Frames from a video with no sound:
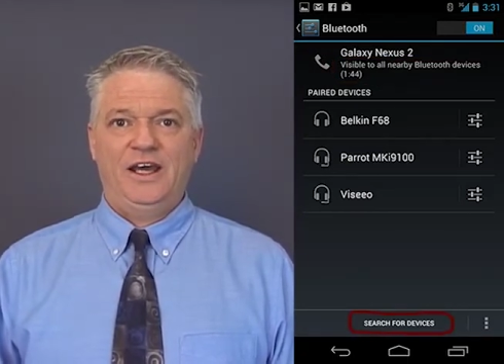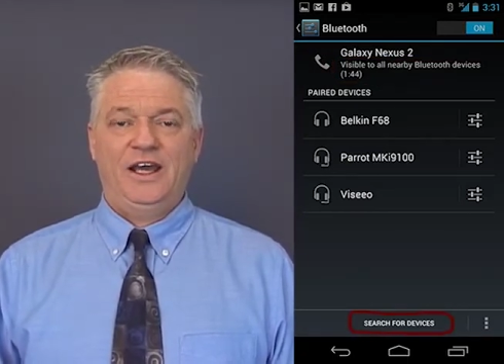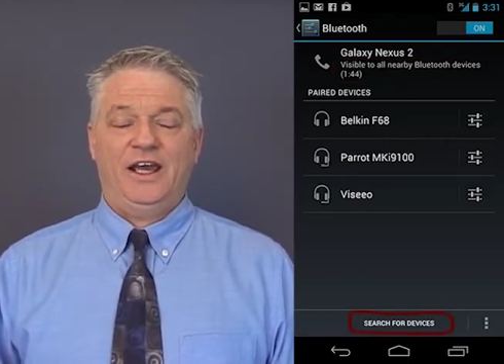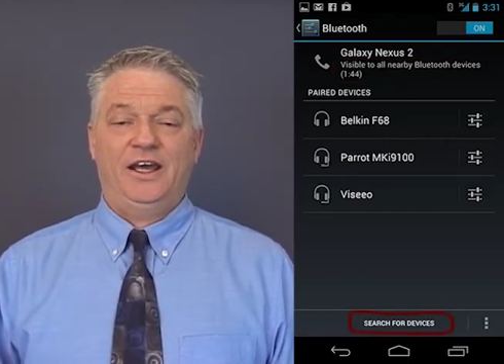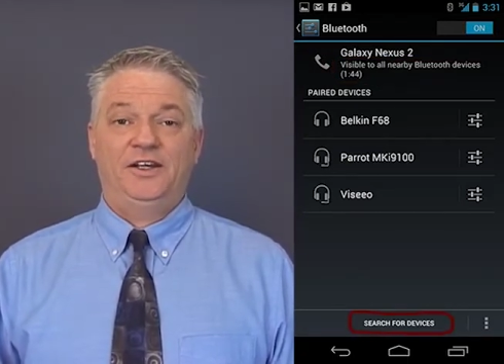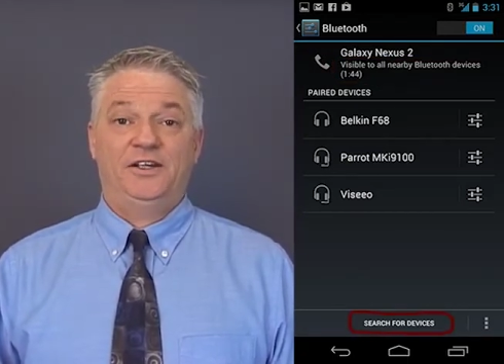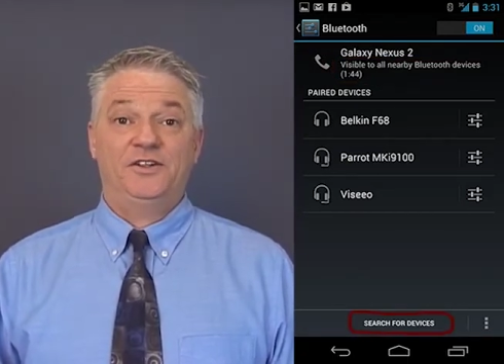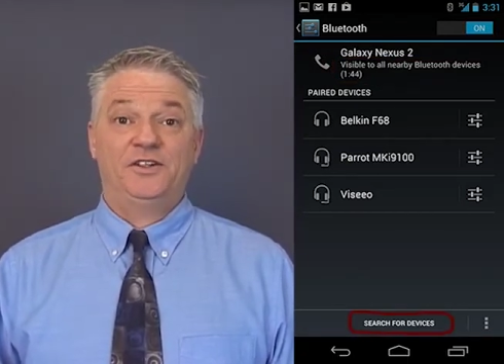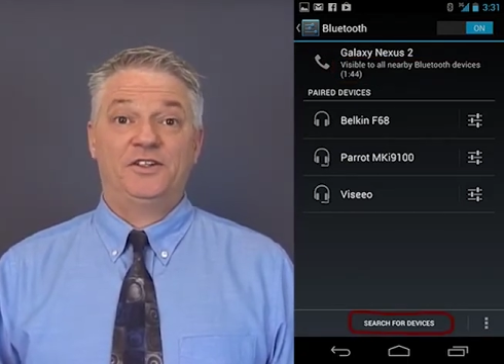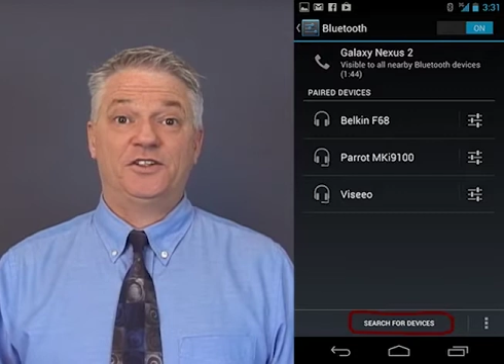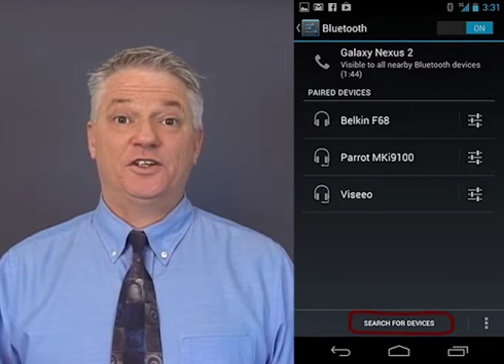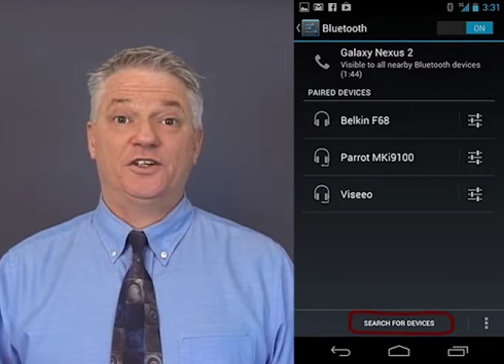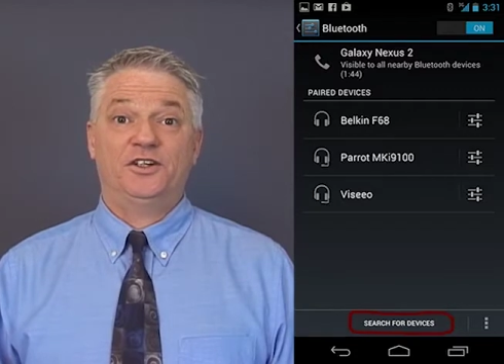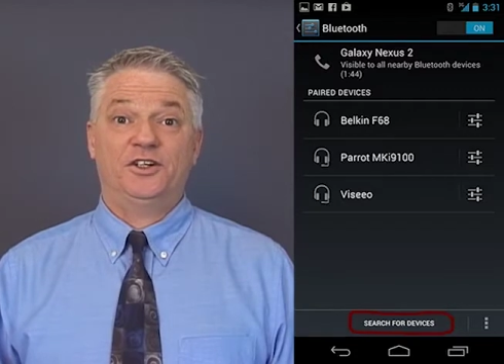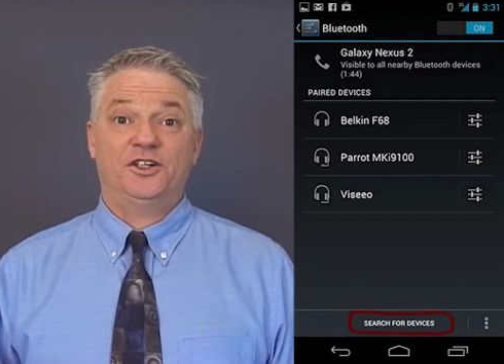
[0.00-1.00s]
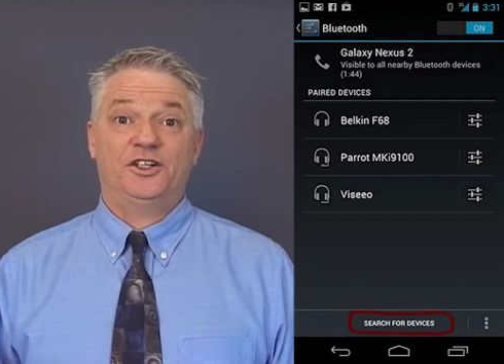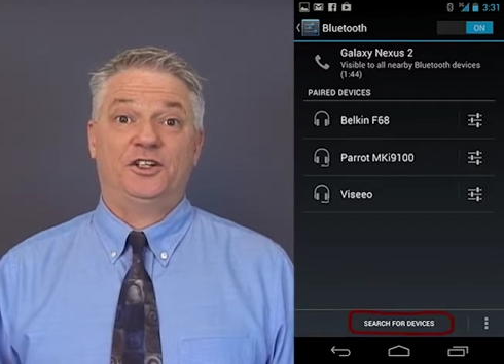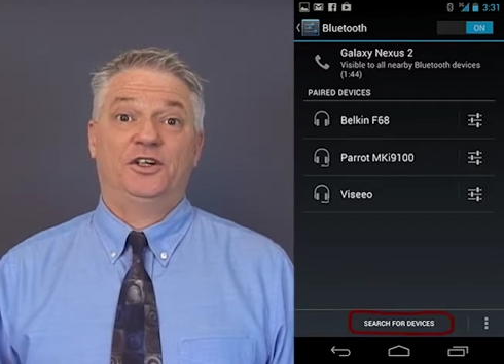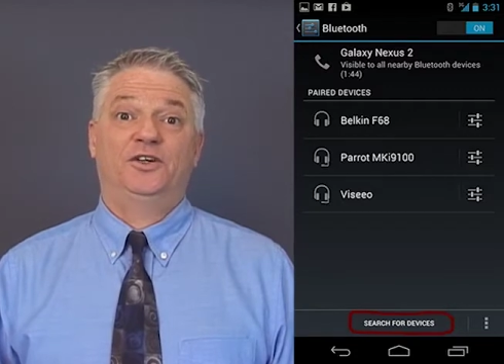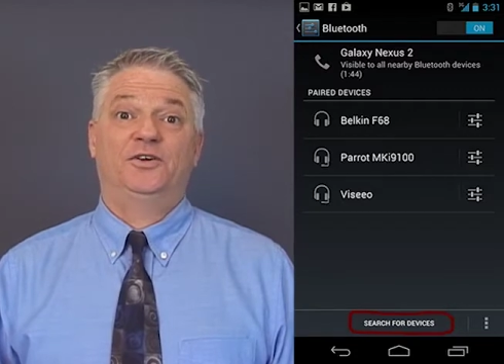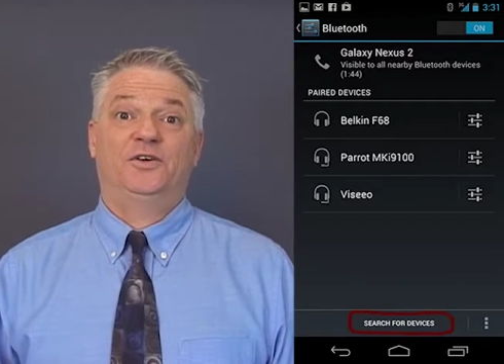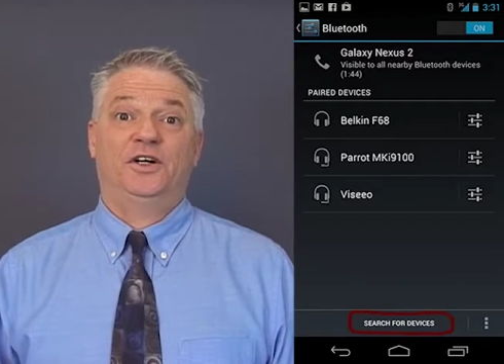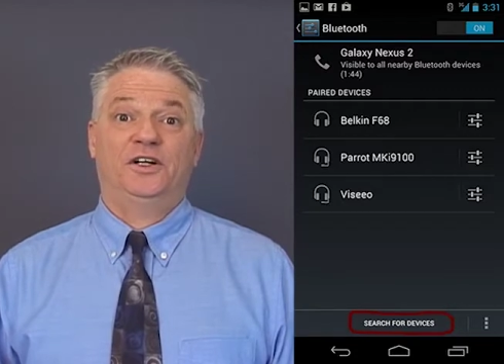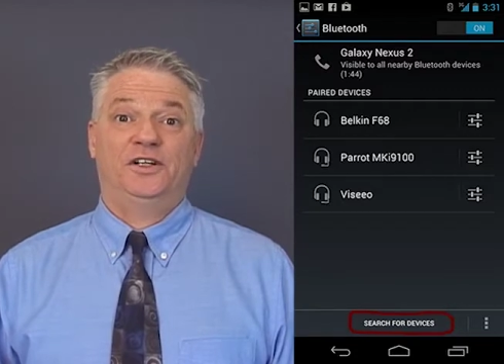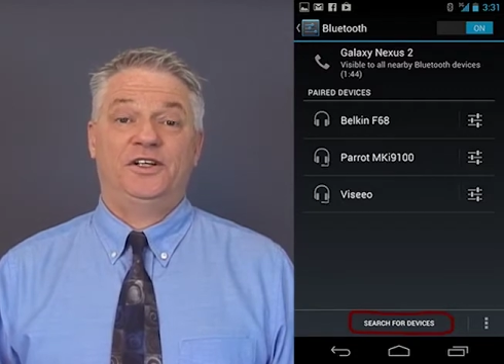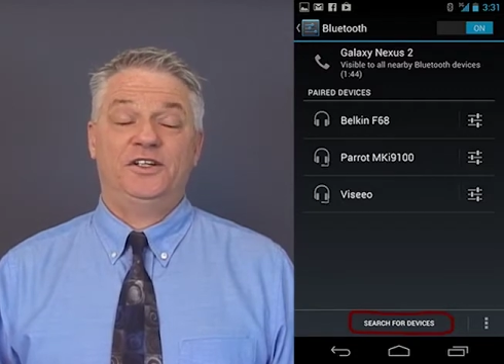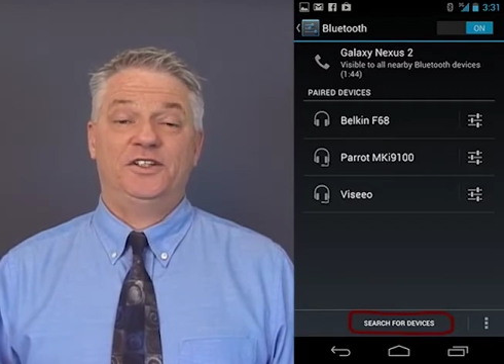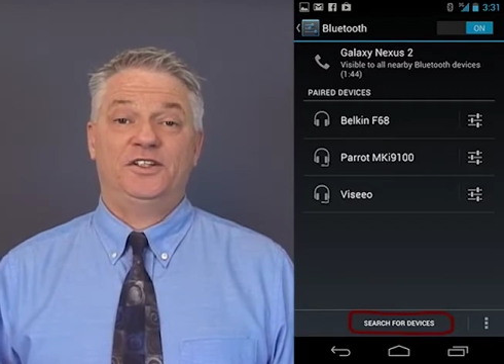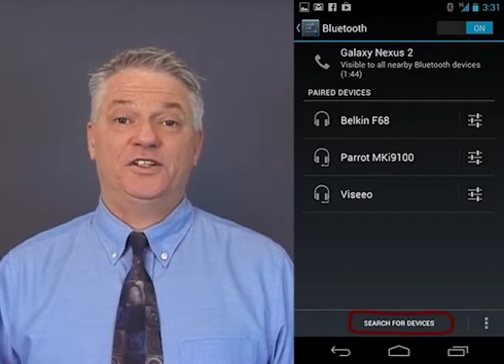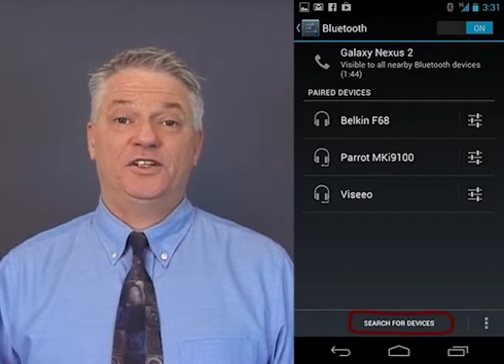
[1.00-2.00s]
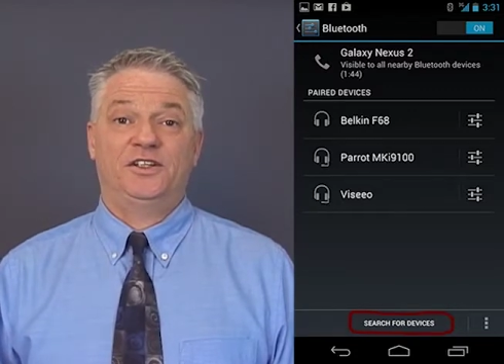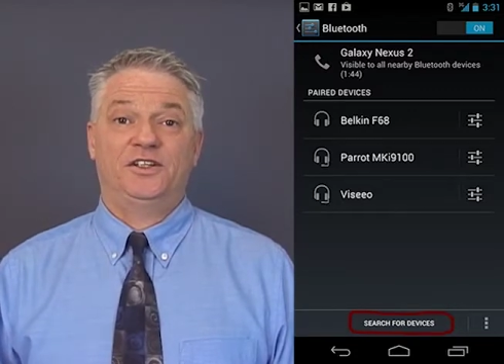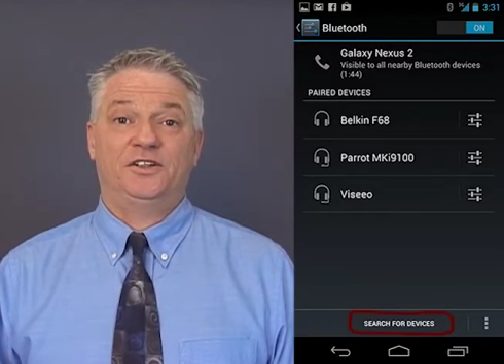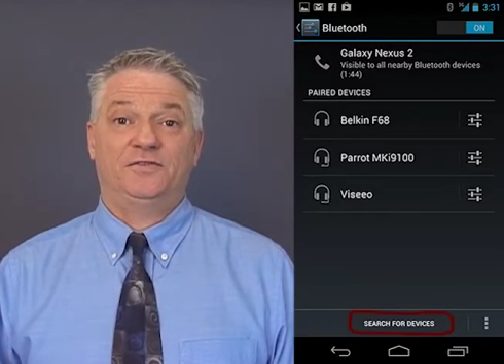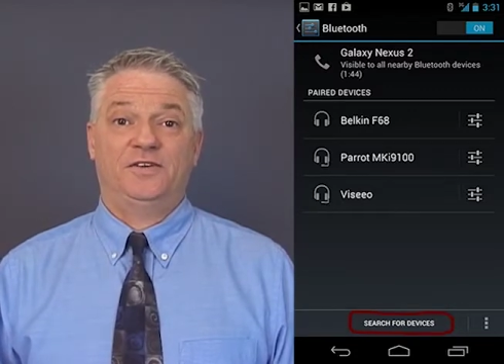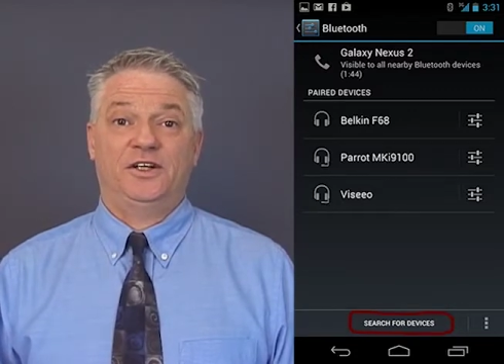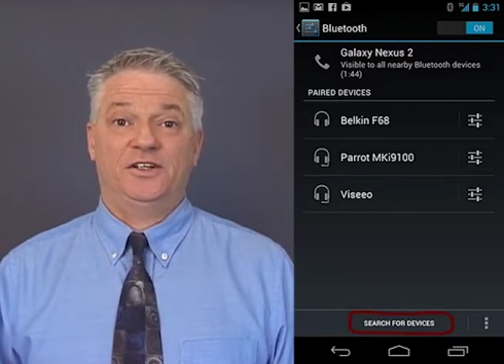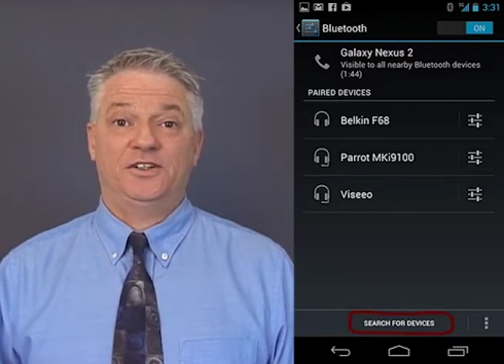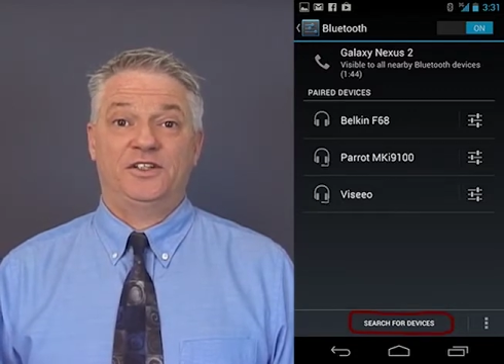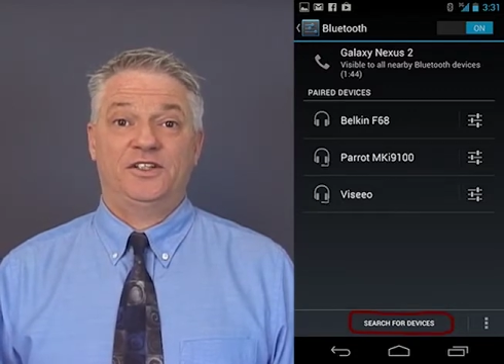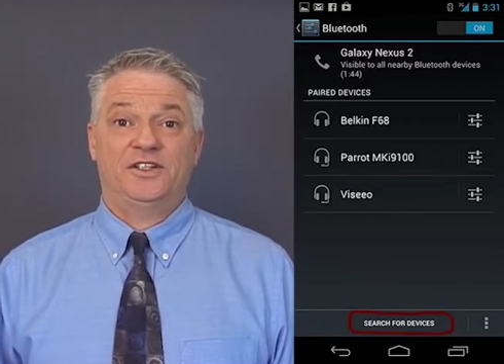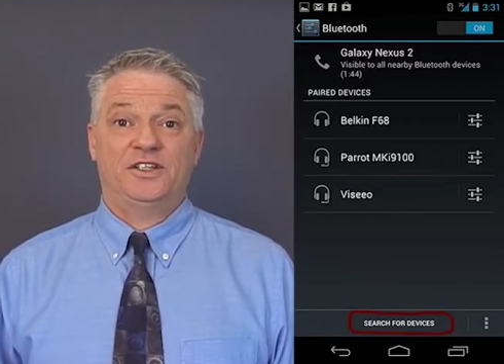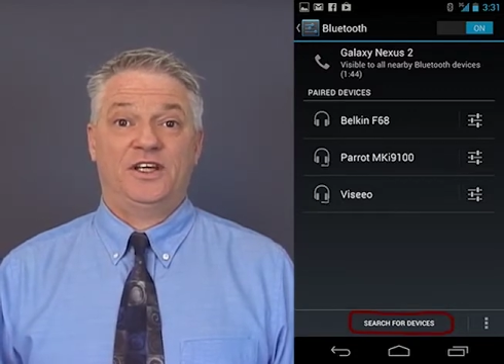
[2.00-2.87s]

and this is going to show a list of the devices